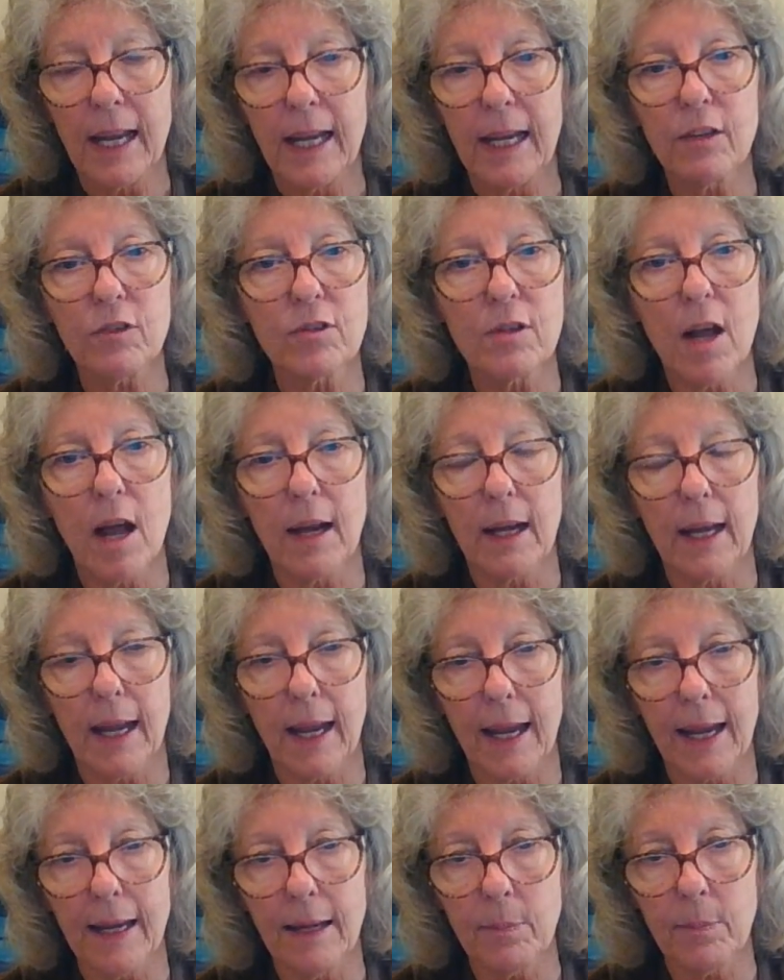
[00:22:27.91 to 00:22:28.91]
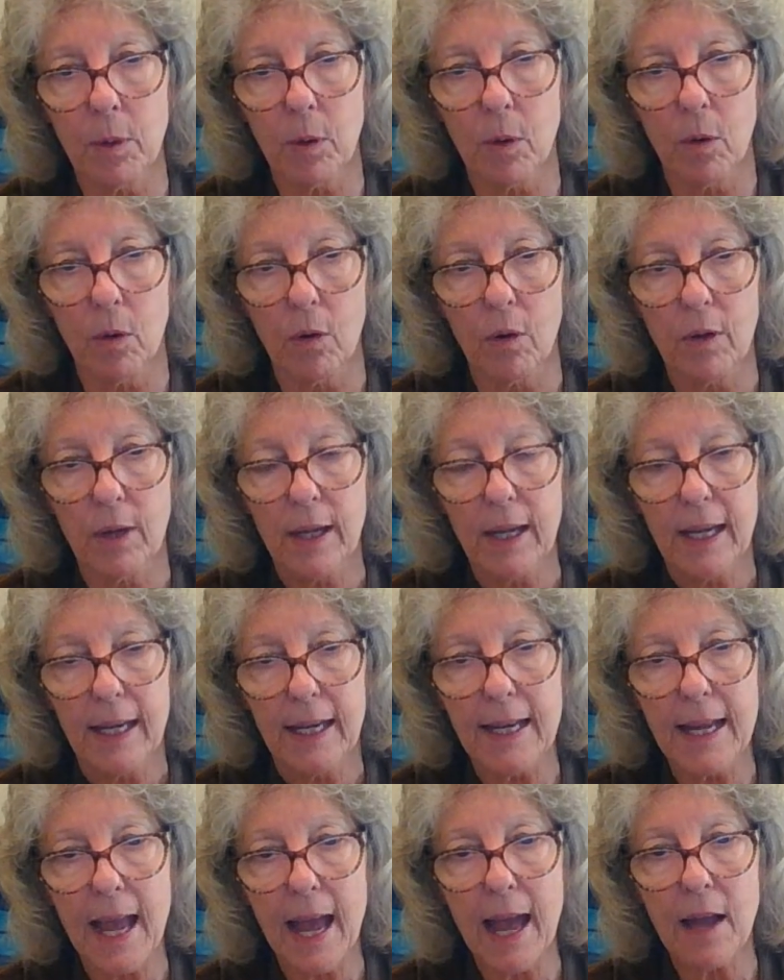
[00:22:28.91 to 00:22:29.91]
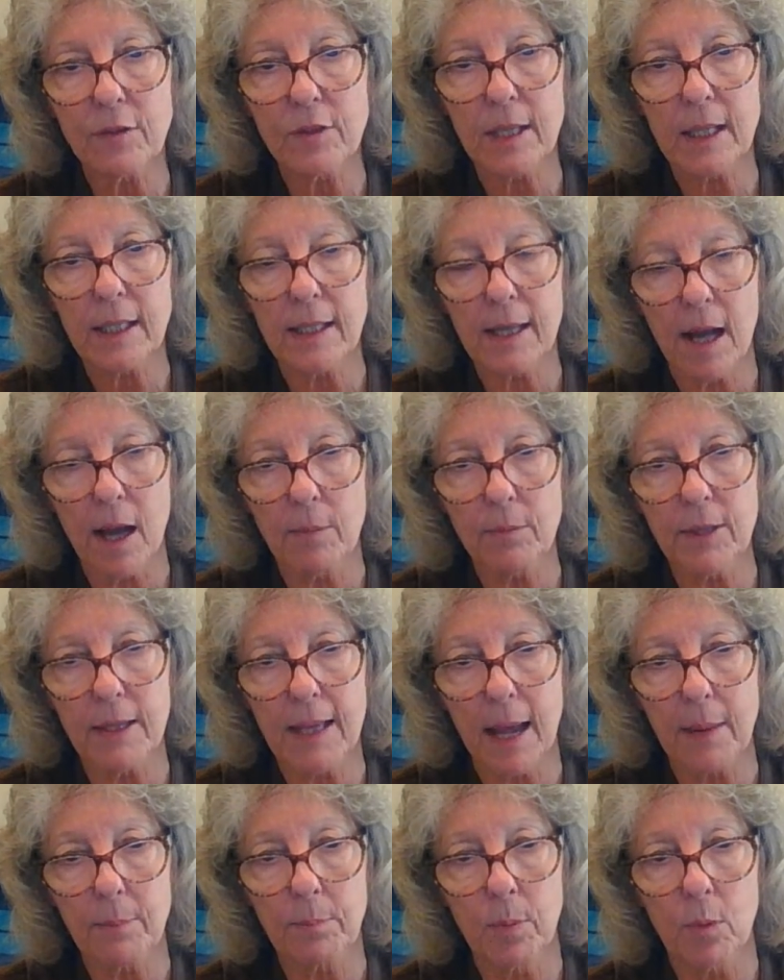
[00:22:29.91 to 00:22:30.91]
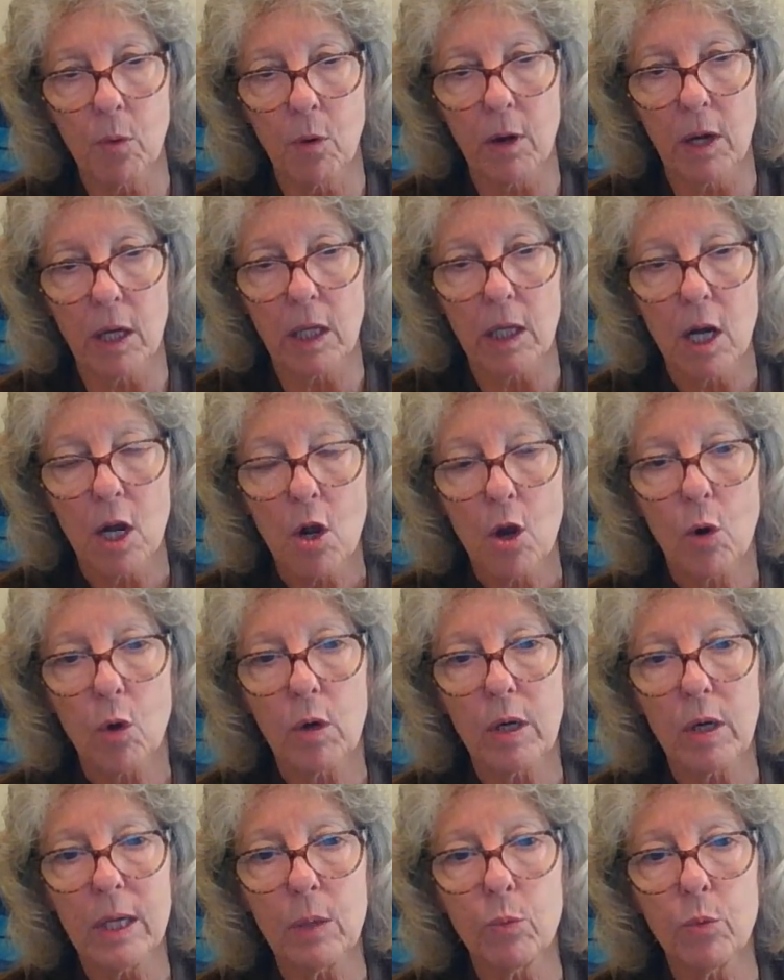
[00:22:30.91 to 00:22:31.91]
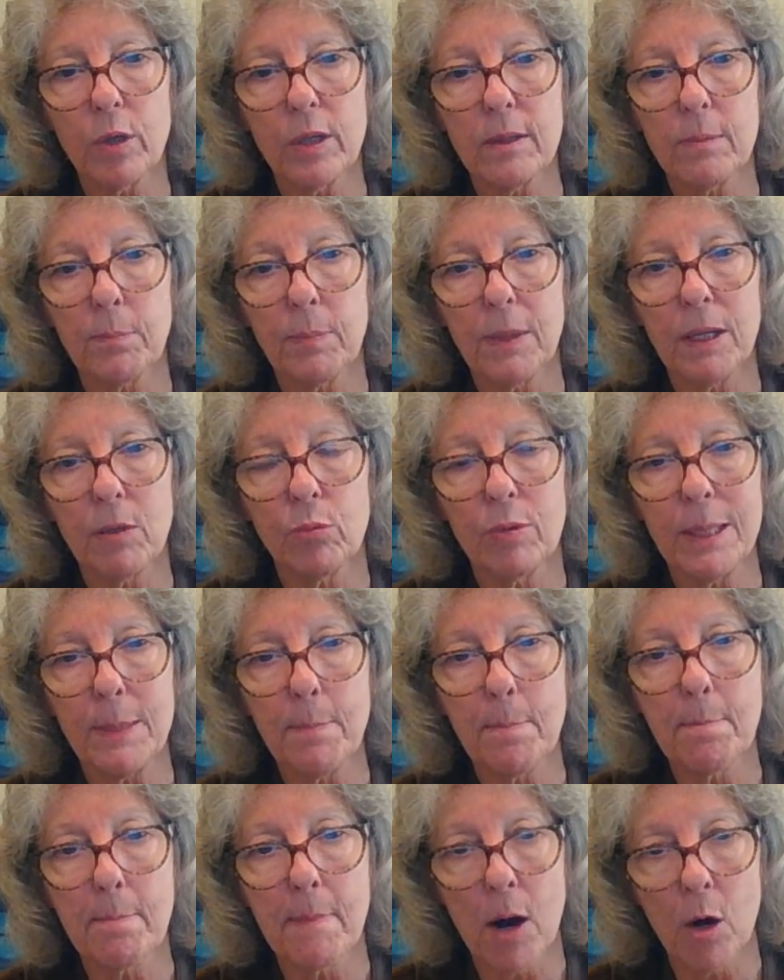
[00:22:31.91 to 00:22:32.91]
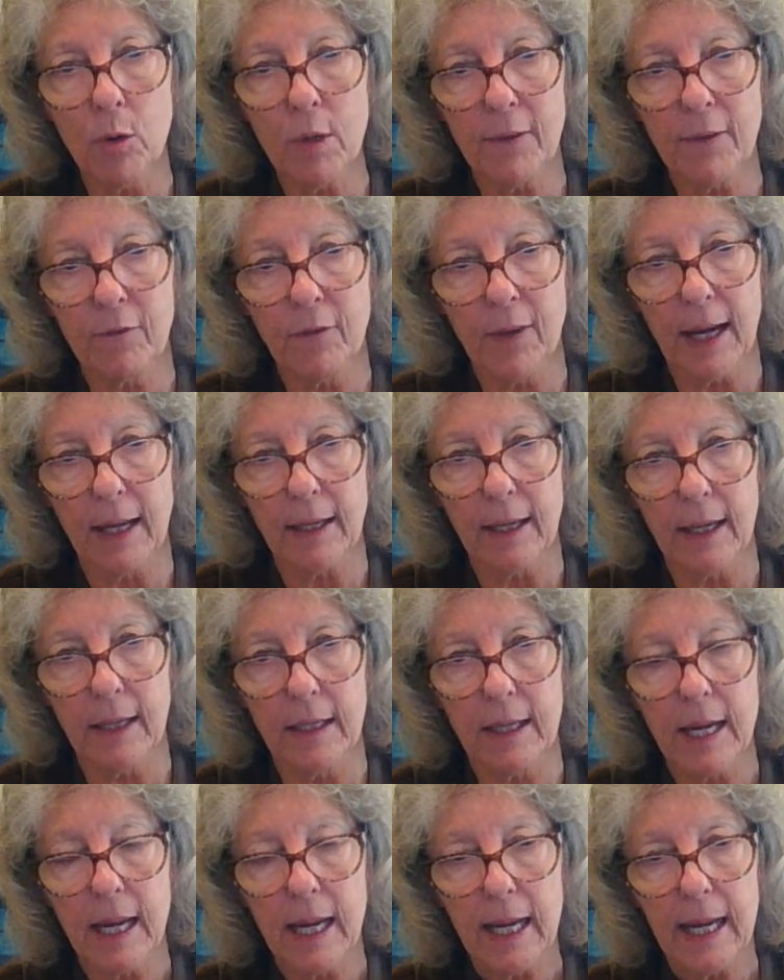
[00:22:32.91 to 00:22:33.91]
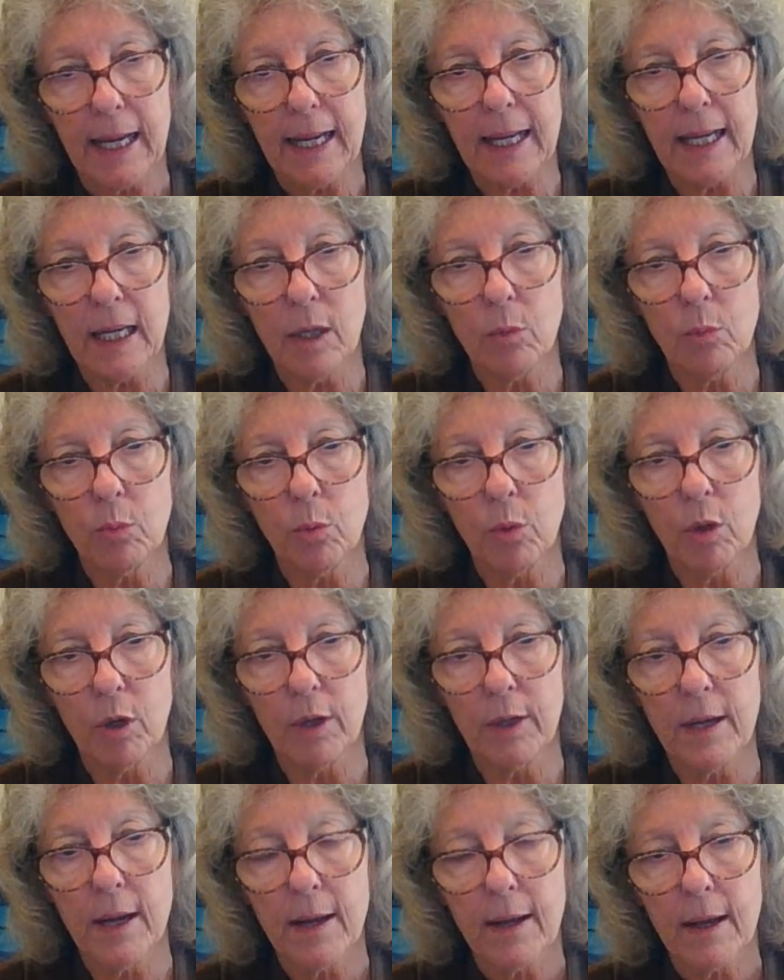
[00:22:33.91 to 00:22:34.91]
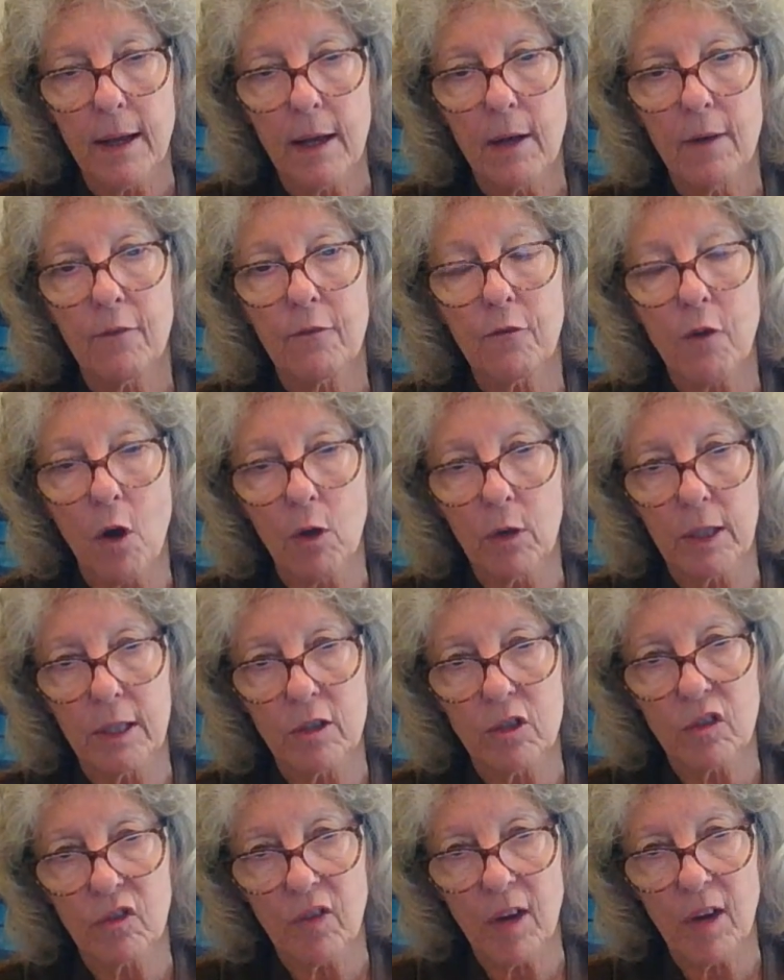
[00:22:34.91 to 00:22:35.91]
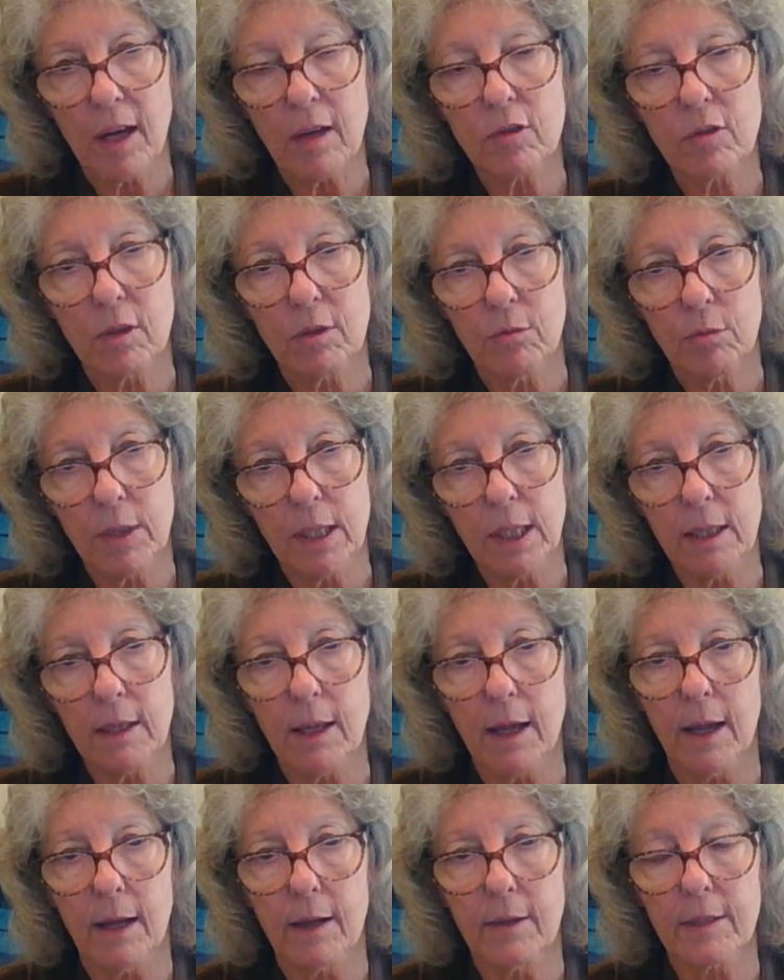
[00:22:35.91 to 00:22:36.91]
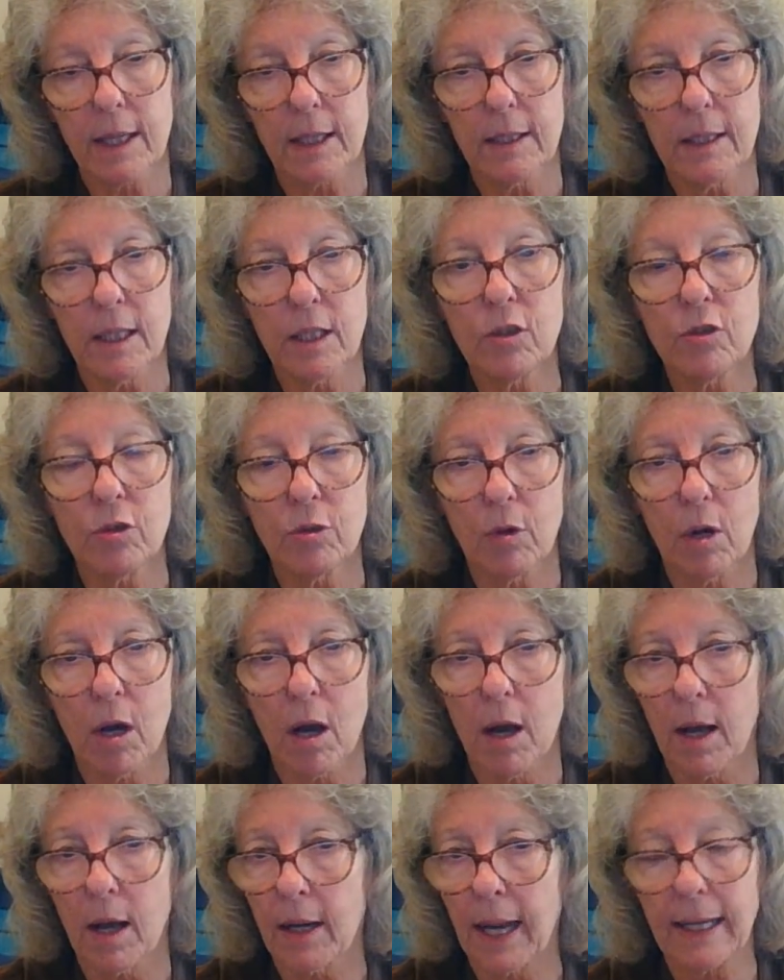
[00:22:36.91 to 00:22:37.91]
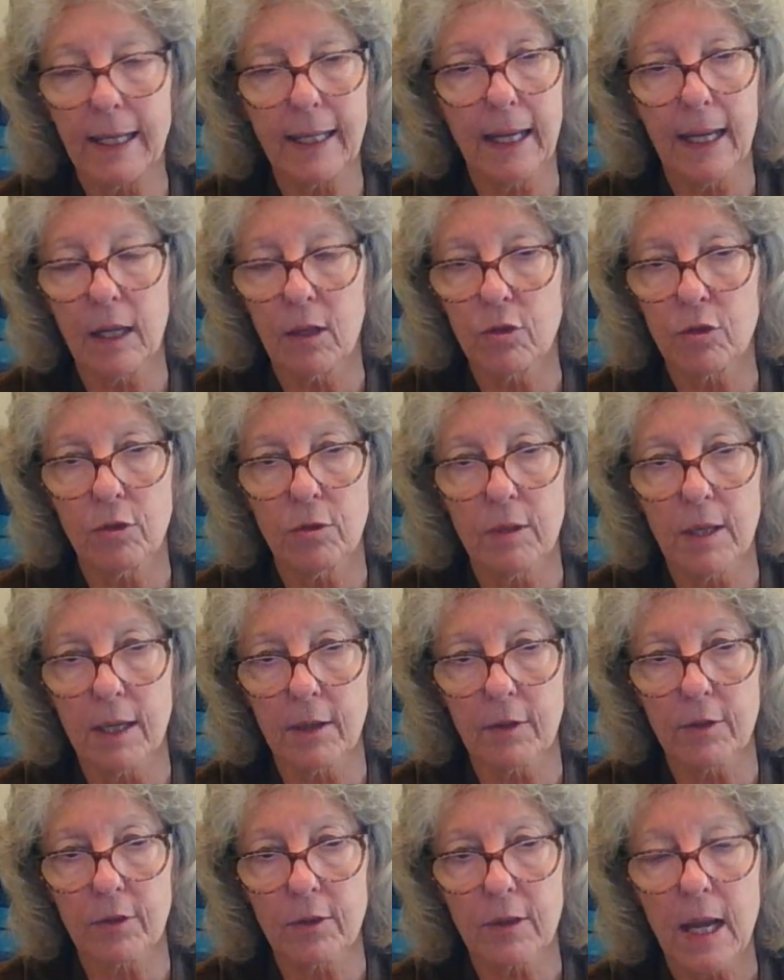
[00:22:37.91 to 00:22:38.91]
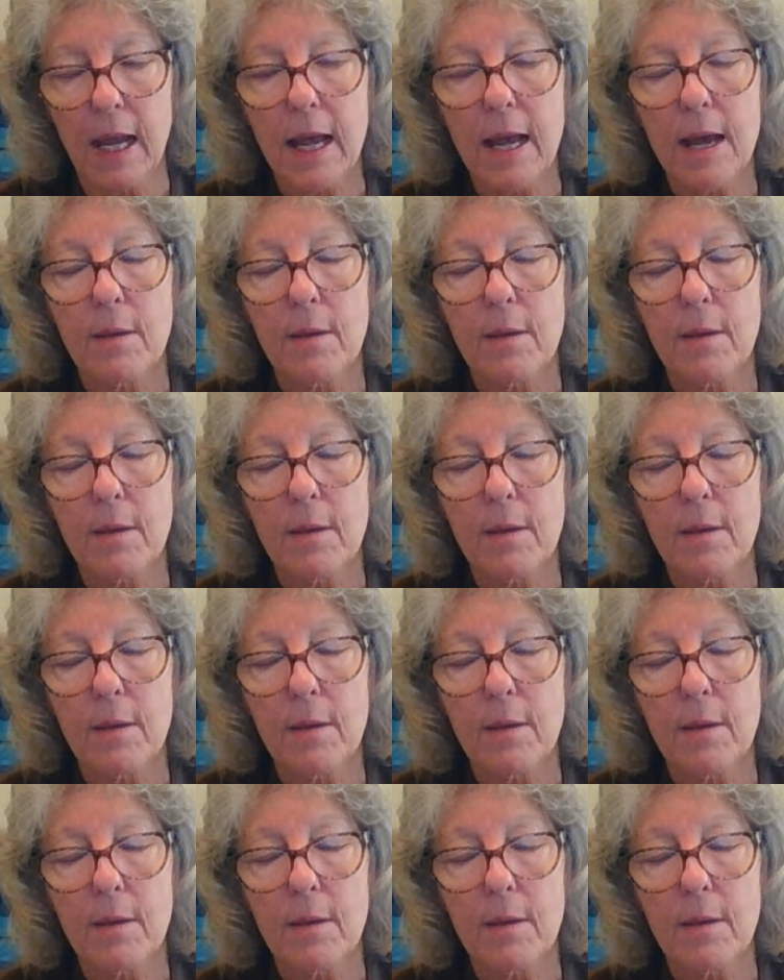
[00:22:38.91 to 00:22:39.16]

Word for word: He's not able. He hasn't come to that point, or he wouldn't be remotivated. He would fall on his face and realize, I need you, God. I can't do this.